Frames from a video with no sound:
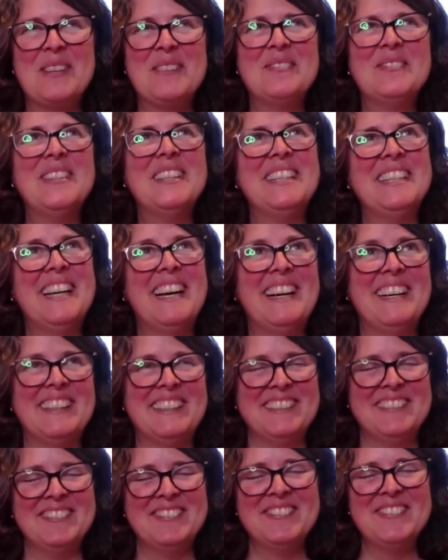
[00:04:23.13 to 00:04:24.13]
but yeah,
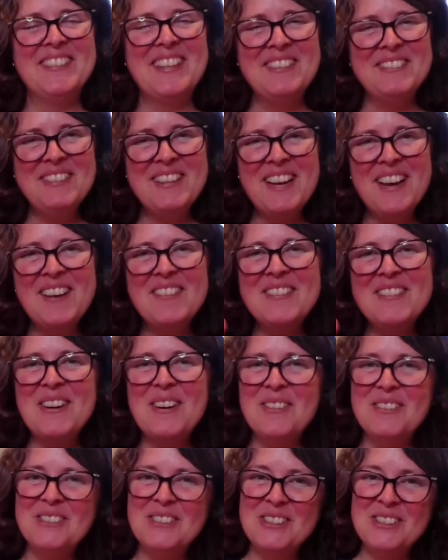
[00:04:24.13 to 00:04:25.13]
when we have an
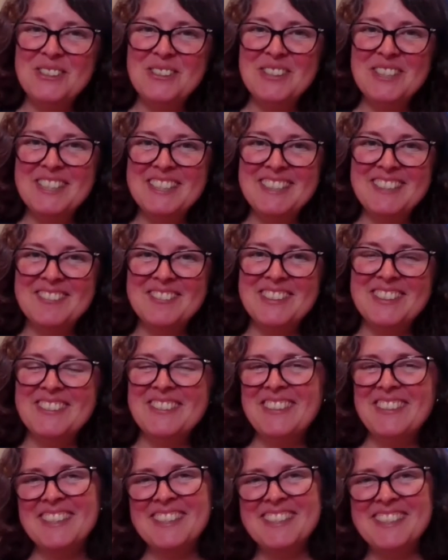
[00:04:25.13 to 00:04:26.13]
opportunity
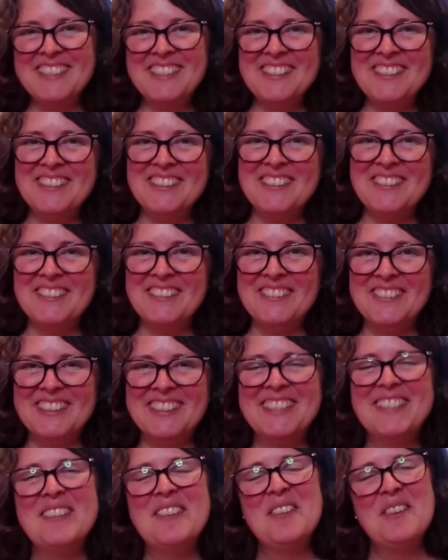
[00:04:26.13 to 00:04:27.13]
between the two,
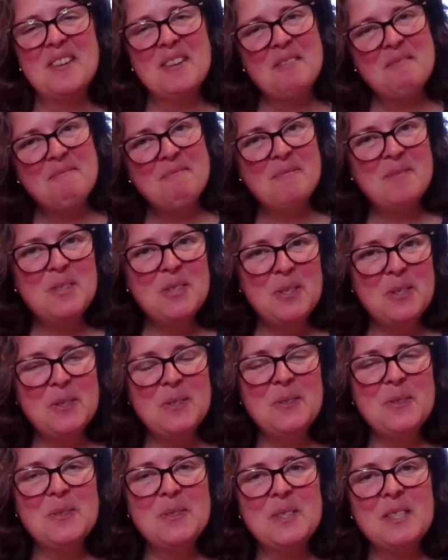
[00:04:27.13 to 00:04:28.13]

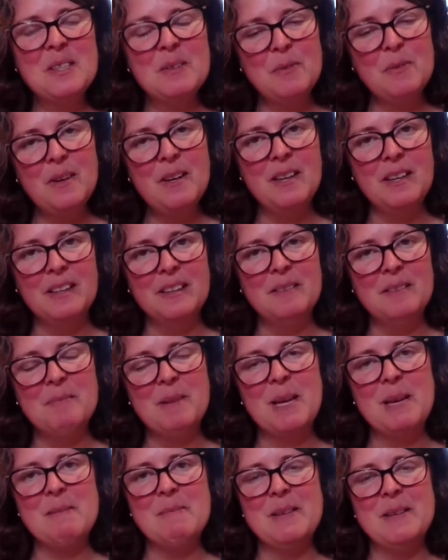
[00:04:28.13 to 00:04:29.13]
choose the fun,
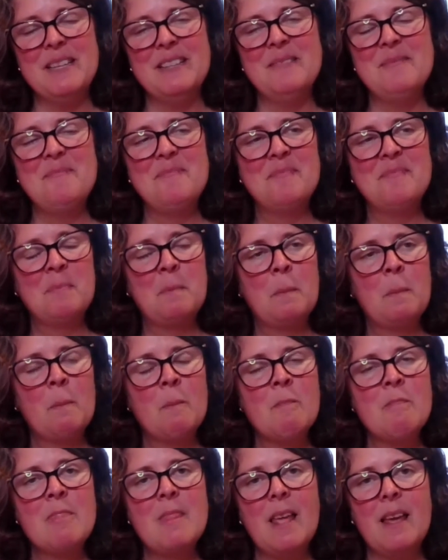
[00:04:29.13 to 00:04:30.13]
maybe,
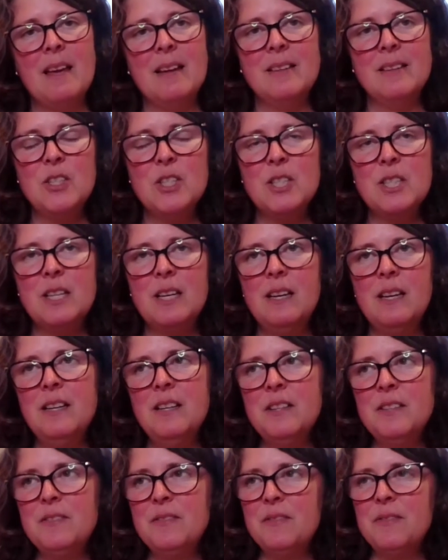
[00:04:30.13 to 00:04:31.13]
and just kind
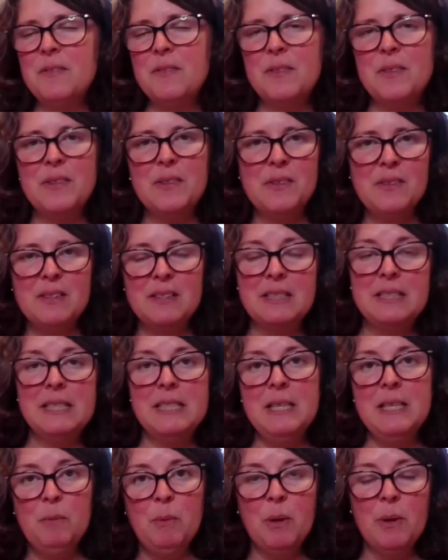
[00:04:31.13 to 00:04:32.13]
of
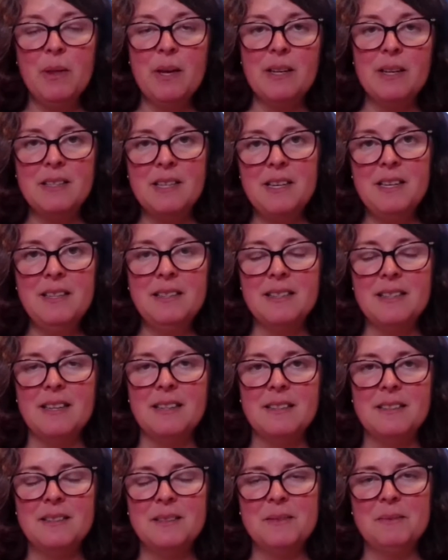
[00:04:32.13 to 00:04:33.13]
see where that takes
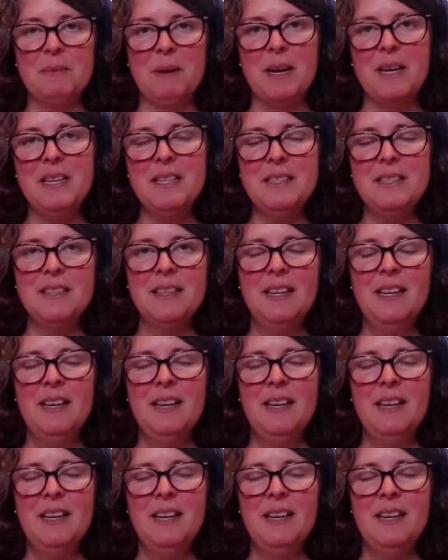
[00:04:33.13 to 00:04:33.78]
us, right?